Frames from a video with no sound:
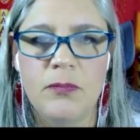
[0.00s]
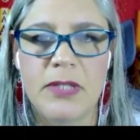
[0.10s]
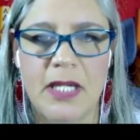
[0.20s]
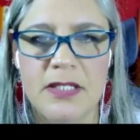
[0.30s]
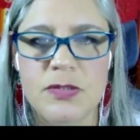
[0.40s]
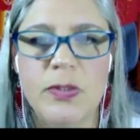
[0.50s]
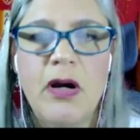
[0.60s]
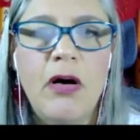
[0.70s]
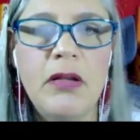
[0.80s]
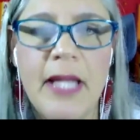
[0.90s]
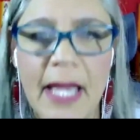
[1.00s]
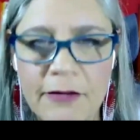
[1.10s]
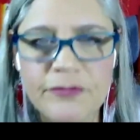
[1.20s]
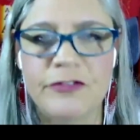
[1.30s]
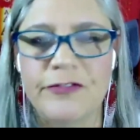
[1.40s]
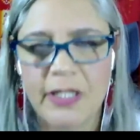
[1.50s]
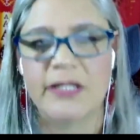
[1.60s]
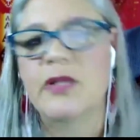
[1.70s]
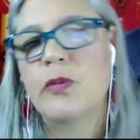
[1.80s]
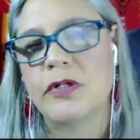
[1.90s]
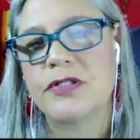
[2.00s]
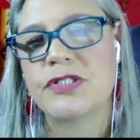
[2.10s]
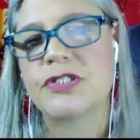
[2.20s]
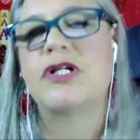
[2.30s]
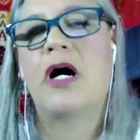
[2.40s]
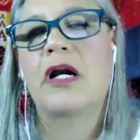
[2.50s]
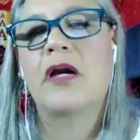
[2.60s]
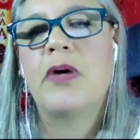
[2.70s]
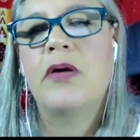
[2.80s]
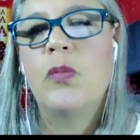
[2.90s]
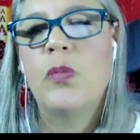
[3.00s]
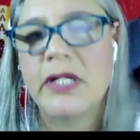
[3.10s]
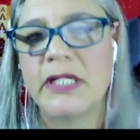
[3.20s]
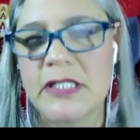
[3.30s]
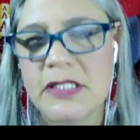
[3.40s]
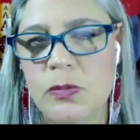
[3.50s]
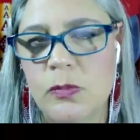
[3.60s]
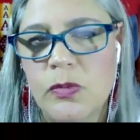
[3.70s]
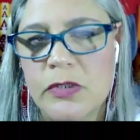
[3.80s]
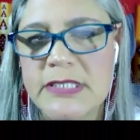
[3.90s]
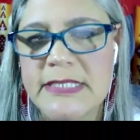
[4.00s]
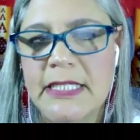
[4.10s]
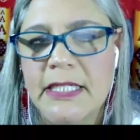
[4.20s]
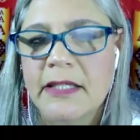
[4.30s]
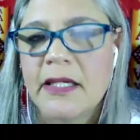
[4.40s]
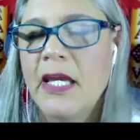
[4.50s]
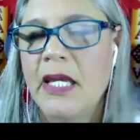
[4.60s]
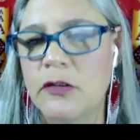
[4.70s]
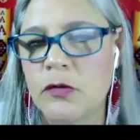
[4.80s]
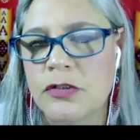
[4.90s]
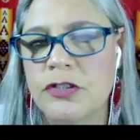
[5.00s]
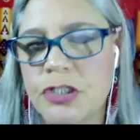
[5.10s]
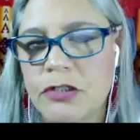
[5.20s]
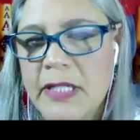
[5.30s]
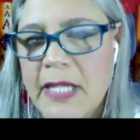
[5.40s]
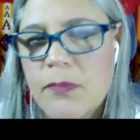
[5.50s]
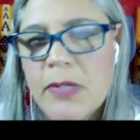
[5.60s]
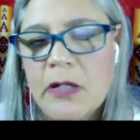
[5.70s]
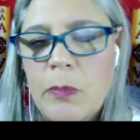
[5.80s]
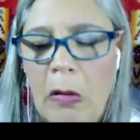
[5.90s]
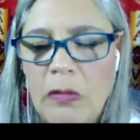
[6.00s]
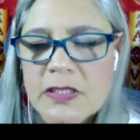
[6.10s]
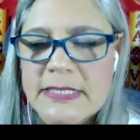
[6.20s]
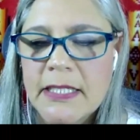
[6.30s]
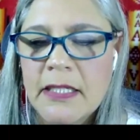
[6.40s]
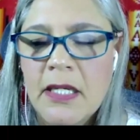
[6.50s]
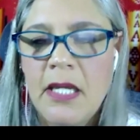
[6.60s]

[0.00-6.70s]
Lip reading: because we all have to find the words to talk about what it is we're seeing in order to create better policy.